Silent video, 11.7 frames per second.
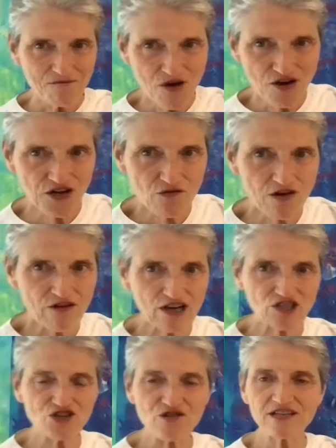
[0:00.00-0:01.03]
Mercury
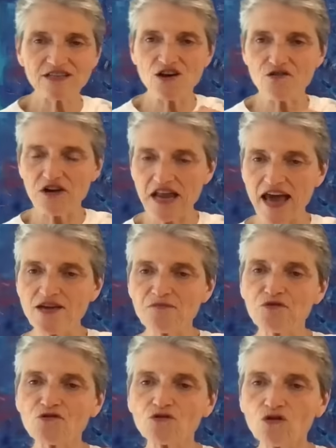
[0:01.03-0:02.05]
retrogrades are in
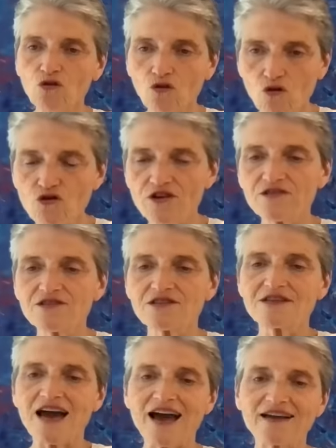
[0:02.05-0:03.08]
April,
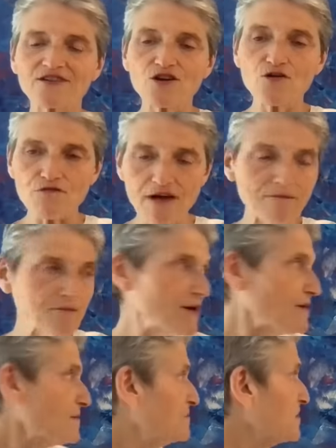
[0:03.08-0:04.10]
August, and
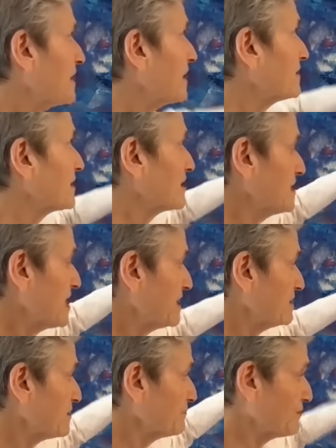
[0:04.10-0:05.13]
November, and they're going to hit the